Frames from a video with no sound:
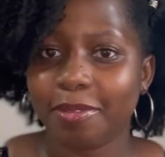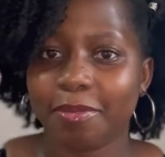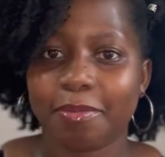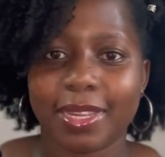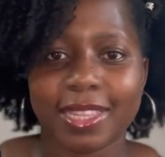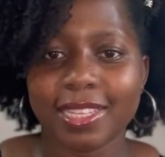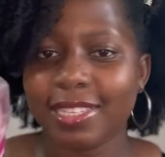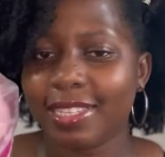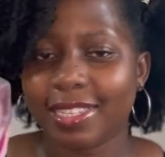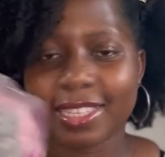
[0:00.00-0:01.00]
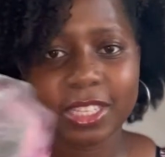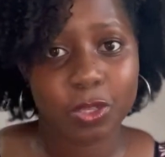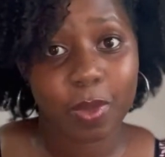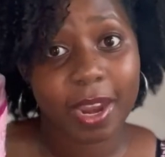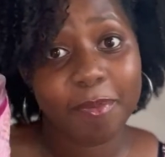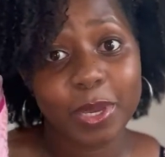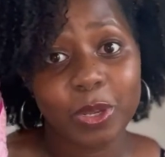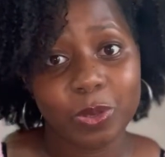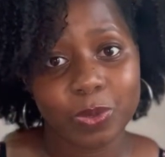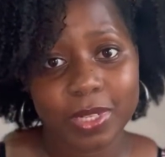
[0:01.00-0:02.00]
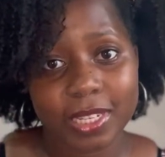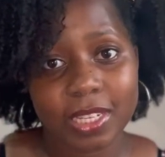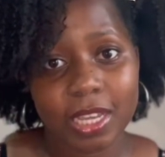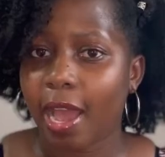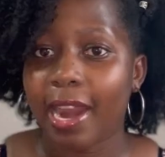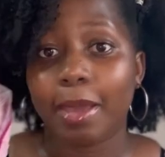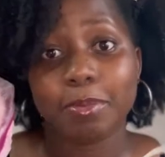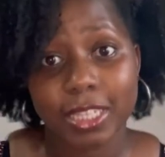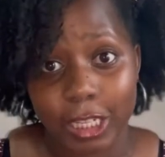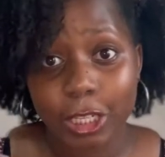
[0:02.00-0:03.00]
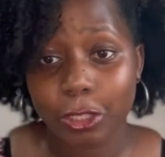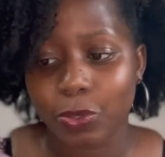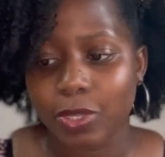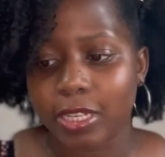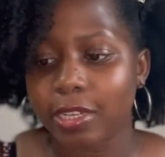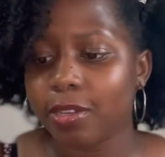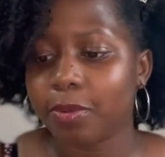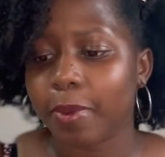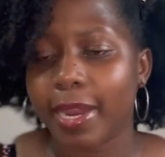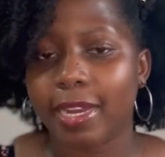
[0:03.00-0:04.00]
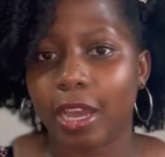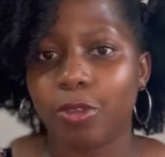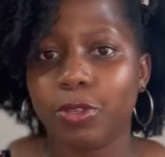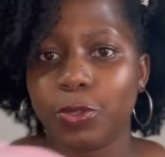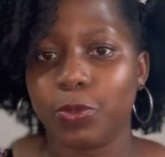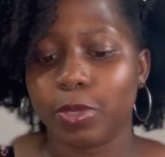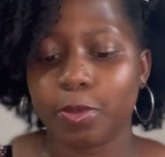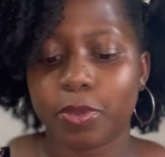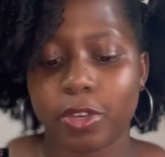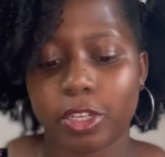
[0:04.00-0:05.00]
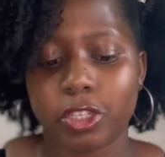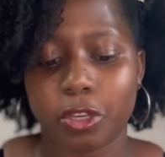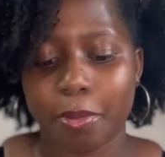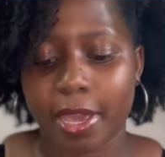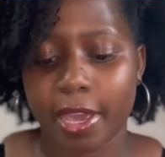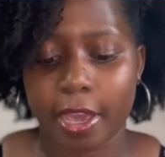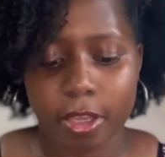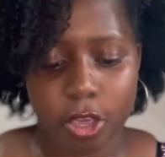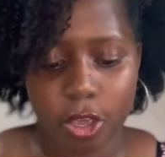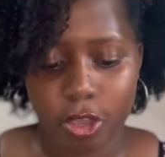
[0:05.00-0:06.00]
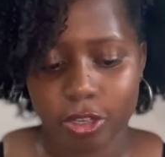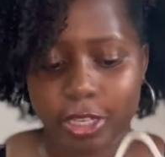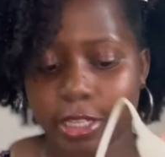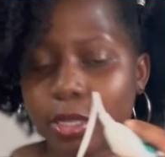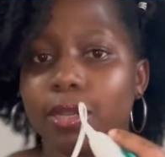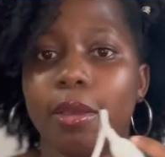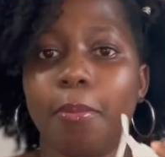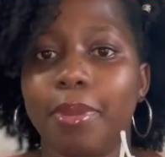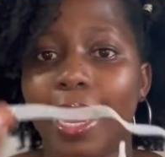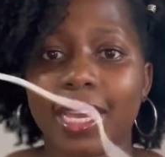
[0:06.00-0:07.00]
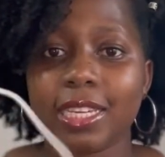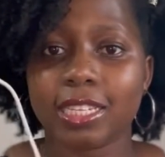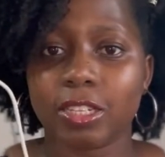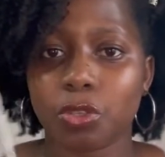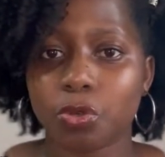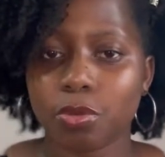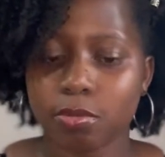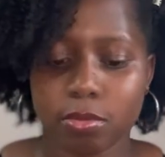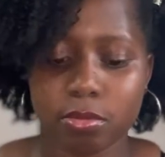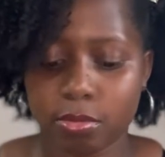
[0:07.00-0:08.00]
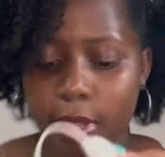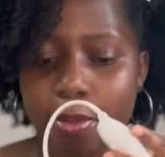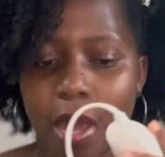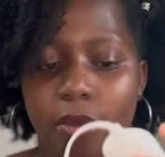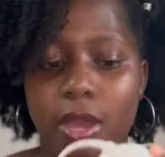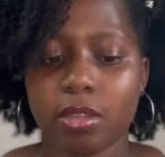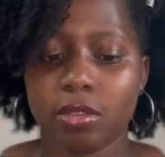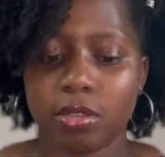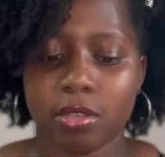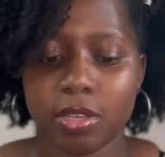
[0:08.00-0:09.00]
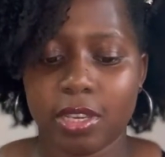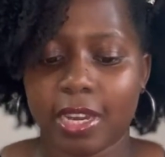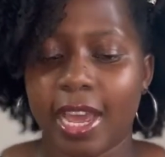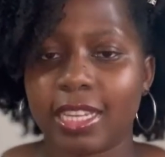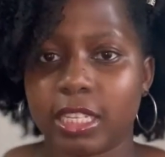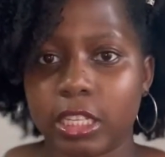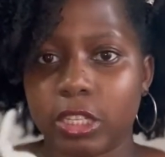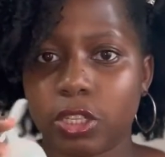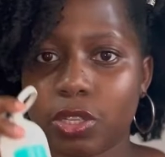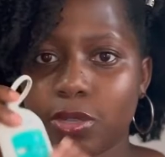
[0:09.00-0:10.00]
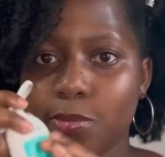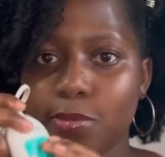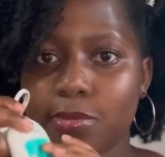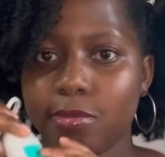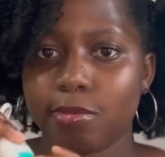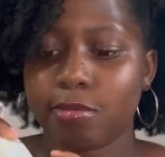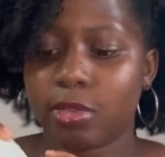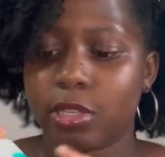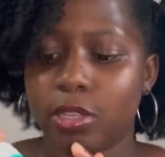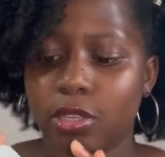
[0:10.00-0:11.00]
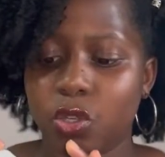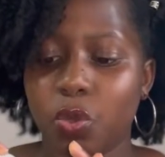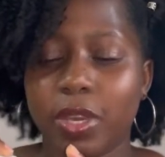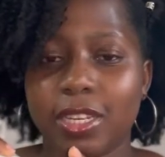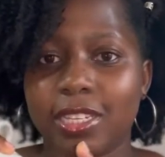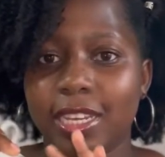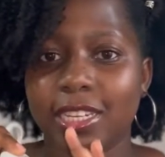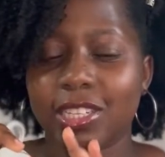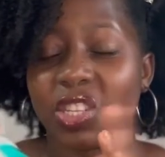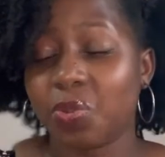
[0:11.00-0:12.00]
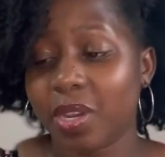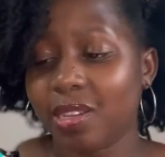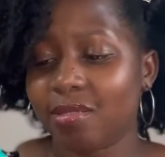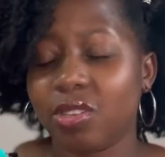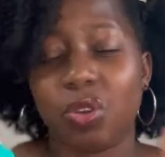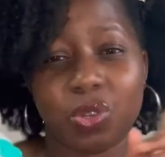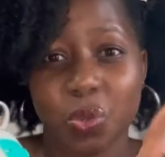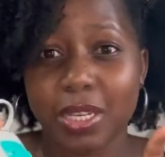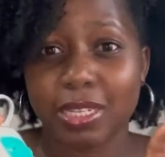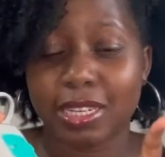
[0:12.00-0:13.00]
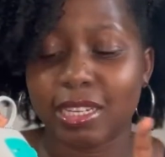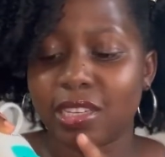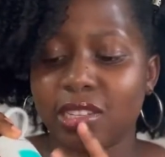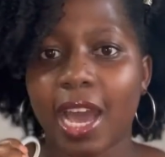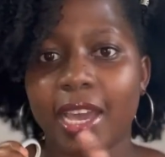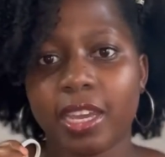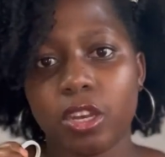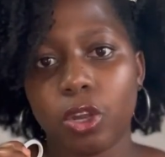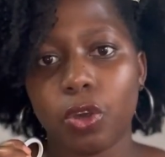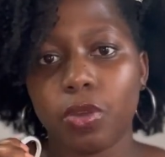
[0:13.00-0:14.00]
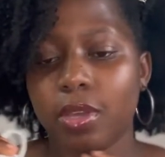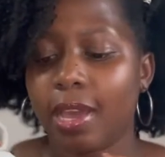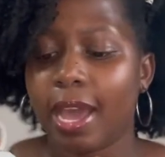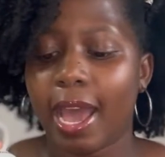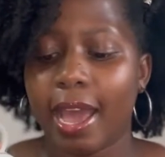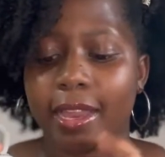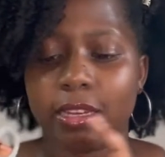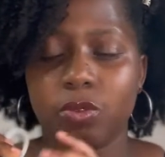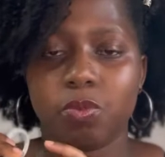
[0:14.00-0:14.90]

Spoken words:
But this is what I've been using, and I'm still using right now to deep condition my hair. You just plug it into the power. It has these two heat settings, high and low and